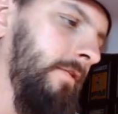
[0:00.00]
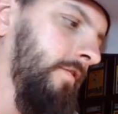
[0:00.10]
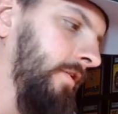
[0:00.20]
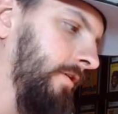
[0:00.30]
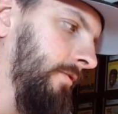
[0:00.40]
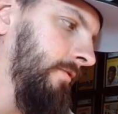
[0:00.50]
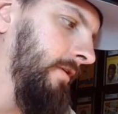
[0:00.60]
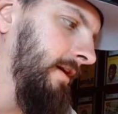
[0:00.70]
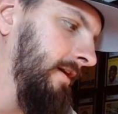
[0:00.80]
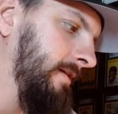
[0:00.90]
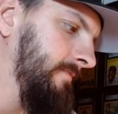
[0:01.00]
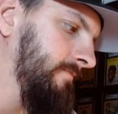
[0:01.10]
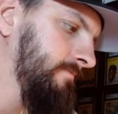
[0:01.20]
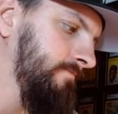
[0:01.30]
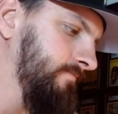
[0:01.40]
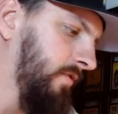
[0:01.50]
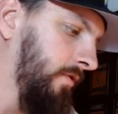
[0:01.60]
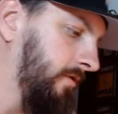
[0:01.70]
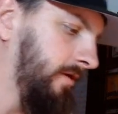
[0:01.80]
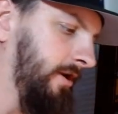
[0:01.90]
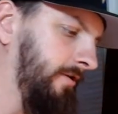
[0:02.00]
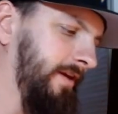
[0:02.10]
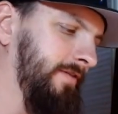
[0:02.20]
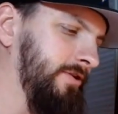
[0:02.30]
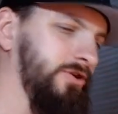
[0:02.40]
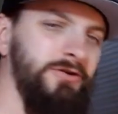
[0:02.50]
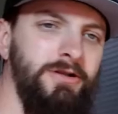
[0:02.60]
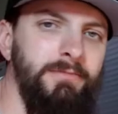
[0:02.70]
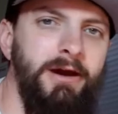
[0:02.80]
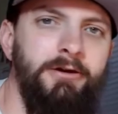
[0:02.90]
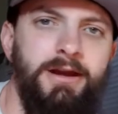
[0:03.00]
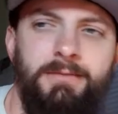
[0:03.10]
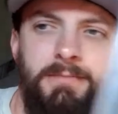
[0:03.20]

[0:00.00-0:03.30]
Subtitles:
So, or like the Journal American